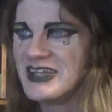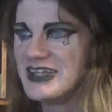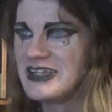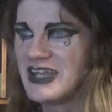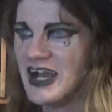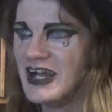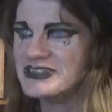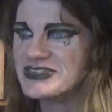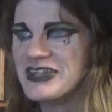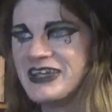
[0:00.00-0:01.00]
He
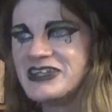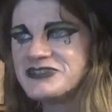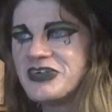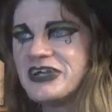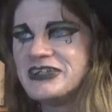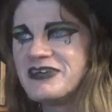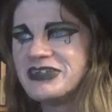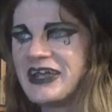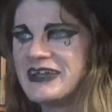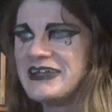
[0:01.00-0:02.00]
hunts, is very
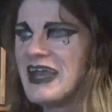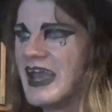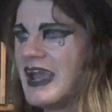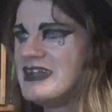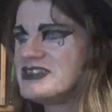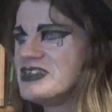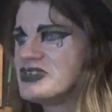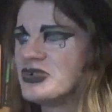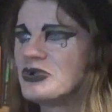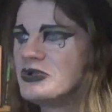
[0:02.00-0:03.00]
level-headed, and is a
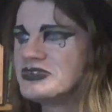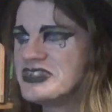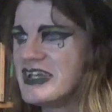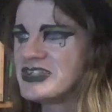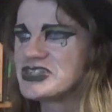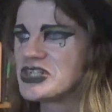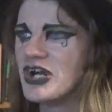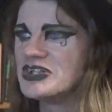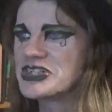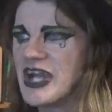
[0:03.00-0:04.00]
total
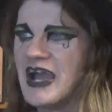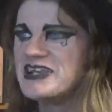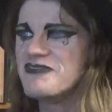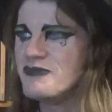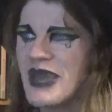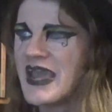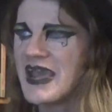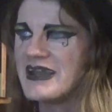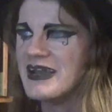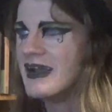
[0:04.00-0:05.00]
take-charge kind of
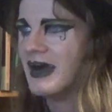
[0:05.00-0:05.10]
man.